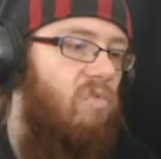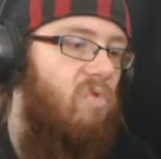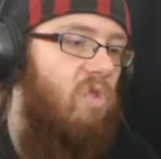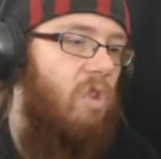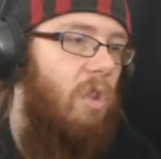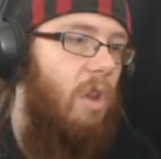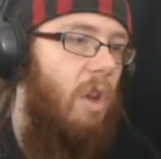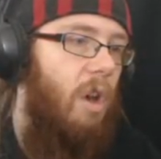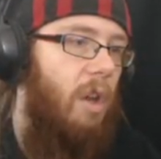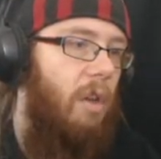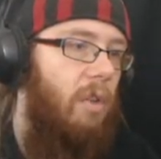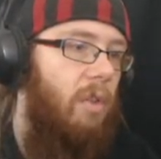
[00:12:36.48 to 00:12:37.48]

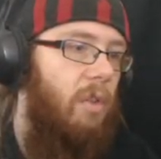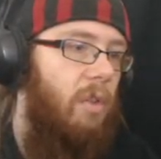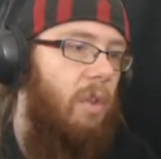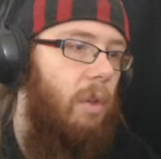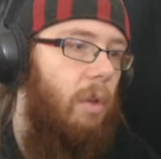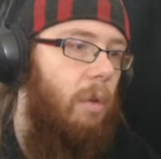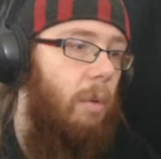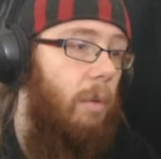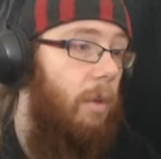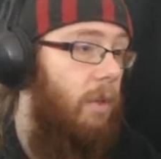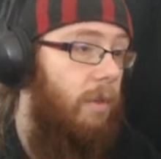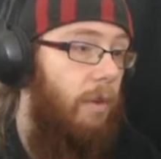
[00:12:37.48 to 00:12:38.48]
Nice. So
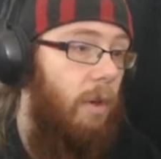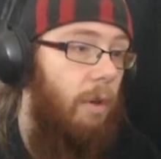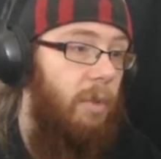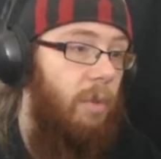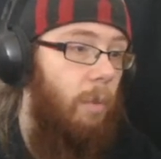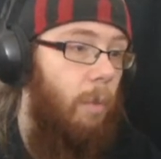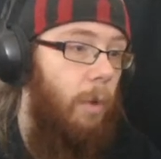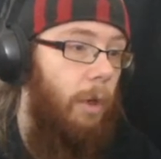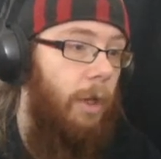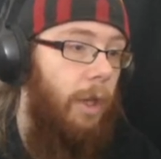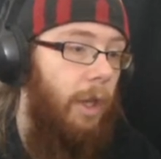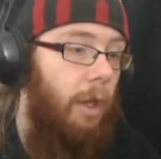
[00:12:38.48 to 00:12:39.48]
this farm is
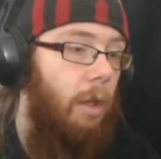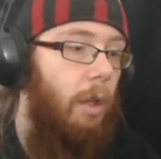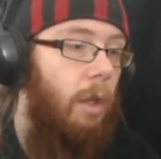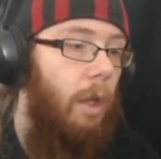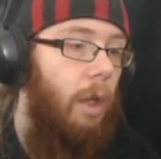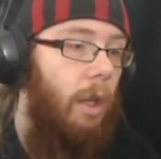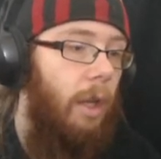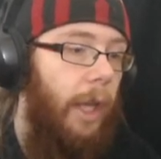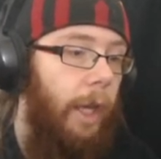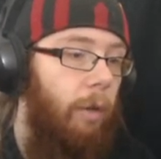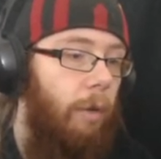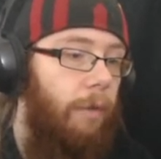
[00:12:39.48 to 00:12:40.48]
working.
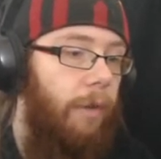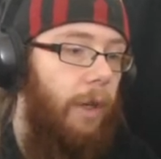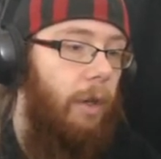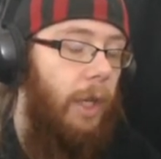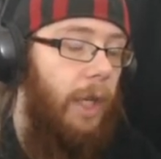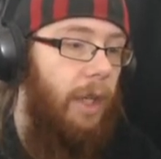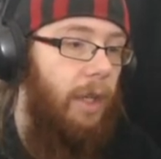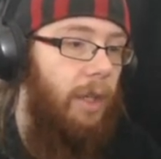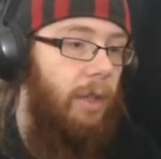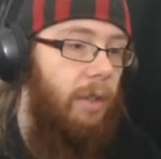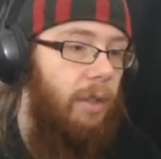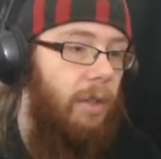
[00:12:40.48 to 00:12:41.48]
Kangaroo Fair
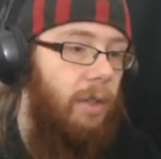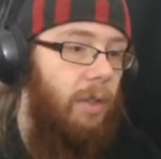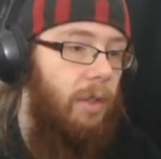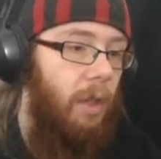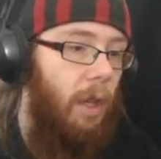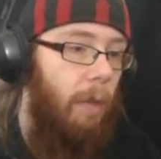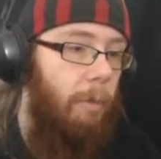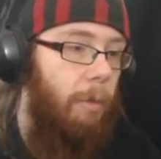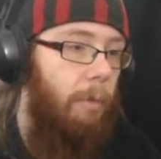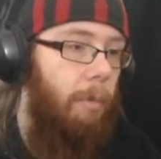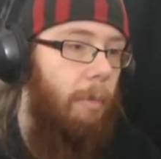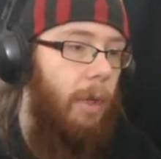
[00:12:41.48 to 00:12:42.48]
is up
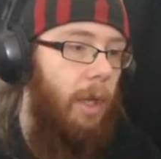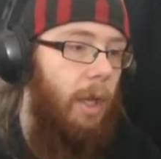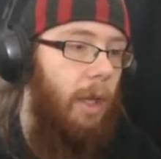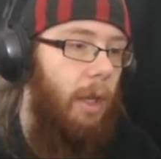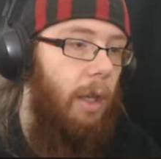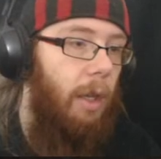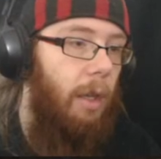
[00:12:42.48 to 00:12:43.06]
by